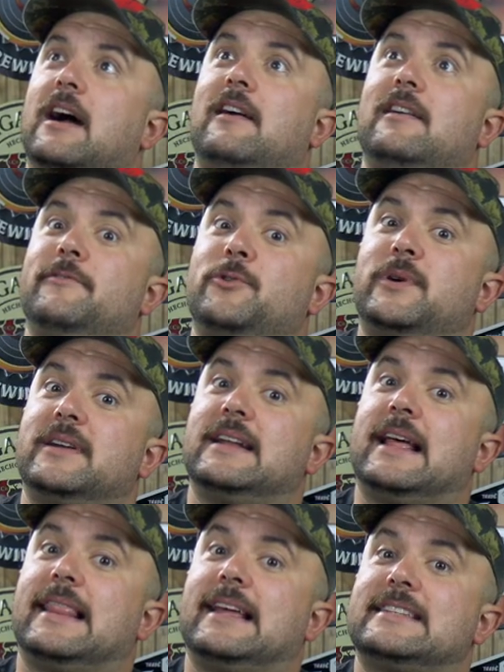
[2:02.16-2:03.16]
All right,
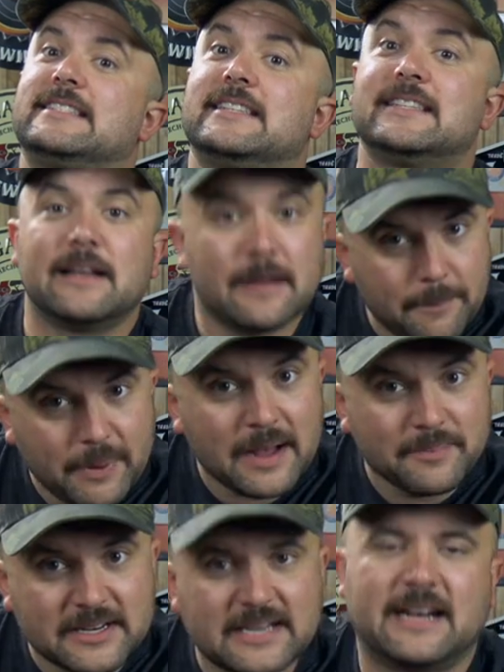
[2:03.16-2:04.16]
everyone, let's
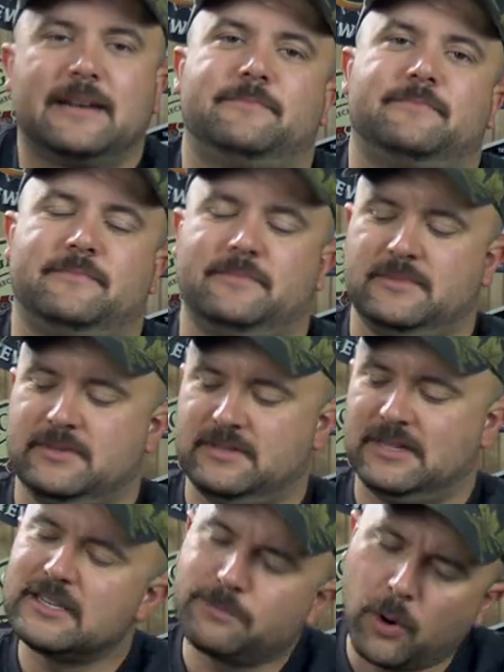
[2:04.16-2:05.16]
pop the top.
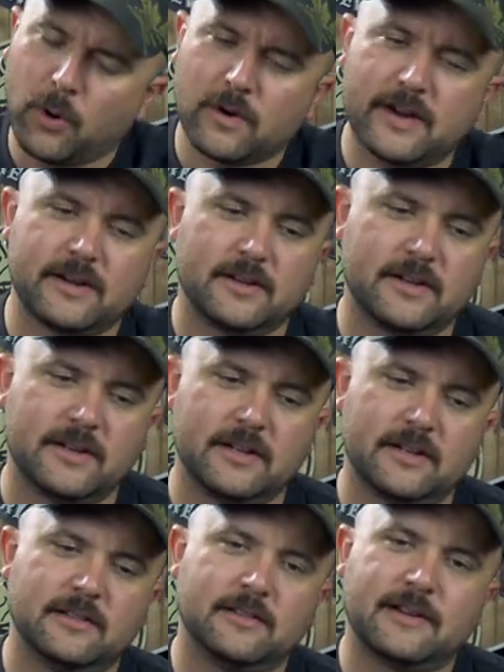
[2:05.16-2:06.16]
Let's pour it,
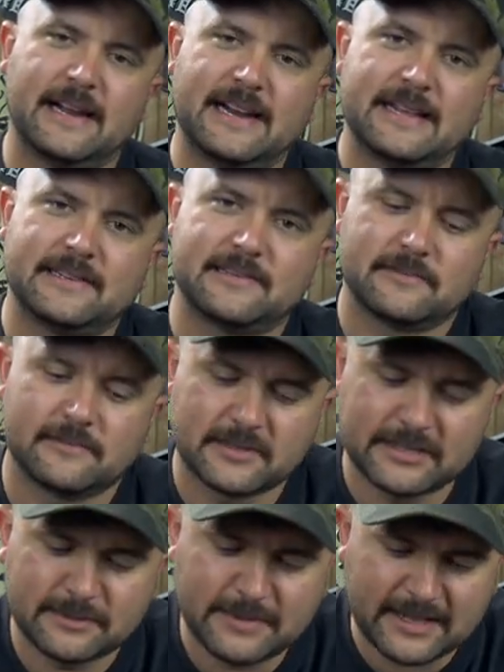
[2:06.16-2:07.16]
look at it,
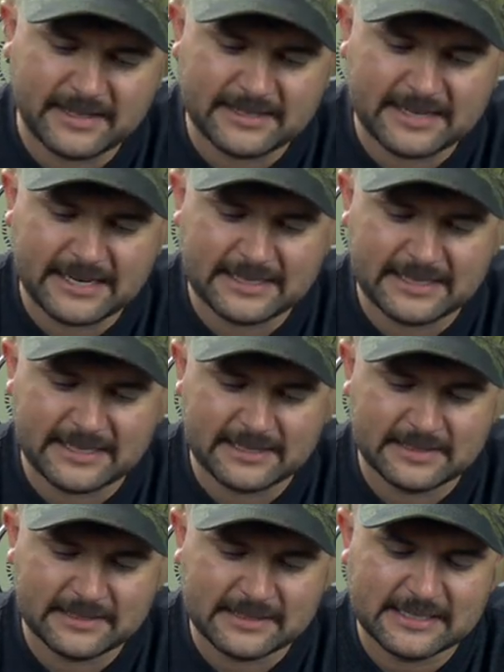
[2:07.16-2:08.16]
smell it, taste it,
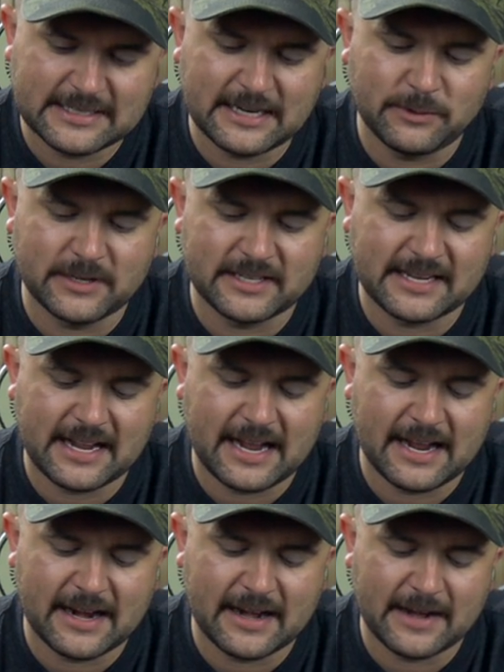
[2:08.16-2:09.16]
see what it's
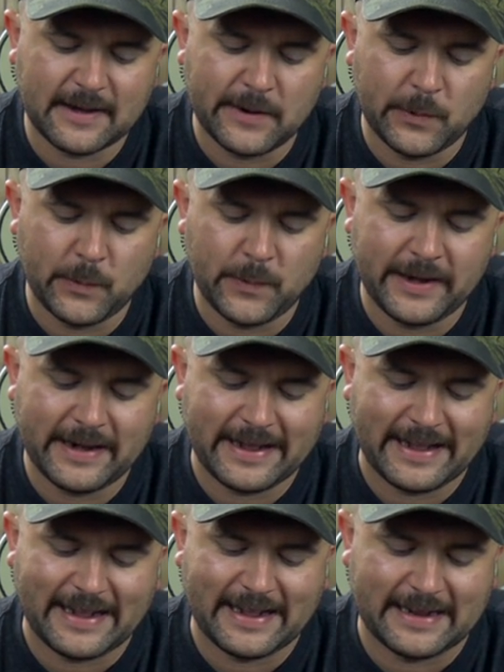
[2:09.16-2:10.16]
got going
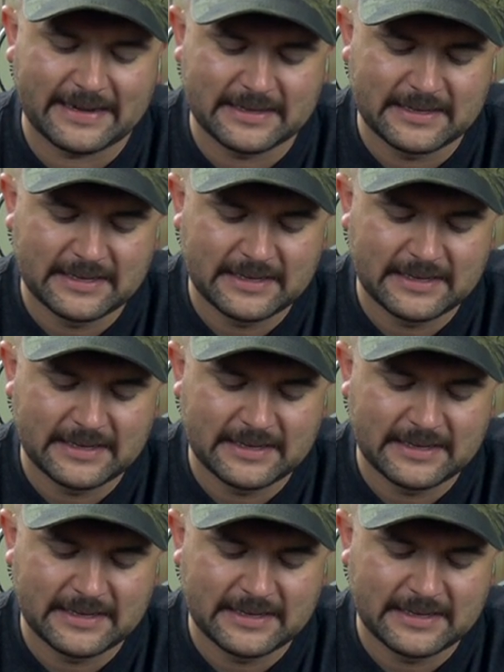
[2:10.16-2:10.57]
on.